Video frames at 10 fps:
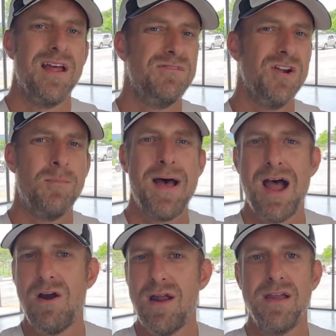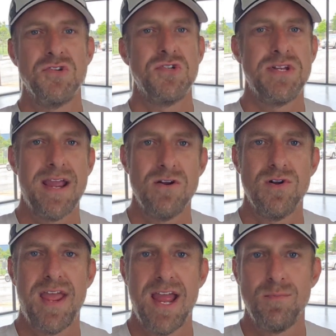Now, if you're powering a
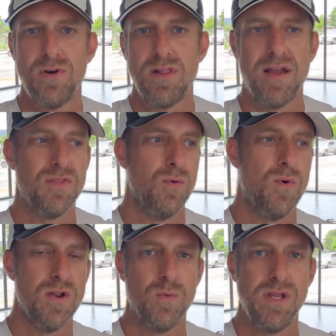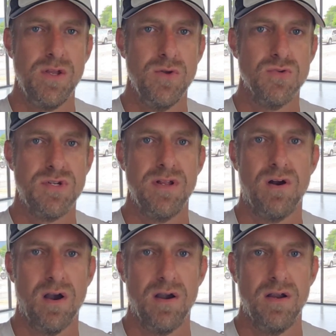standard camera like the one we used
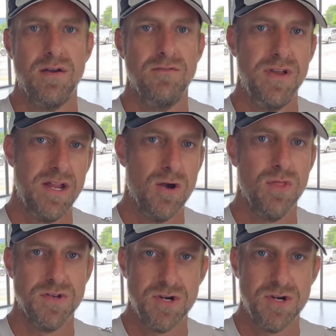in our video,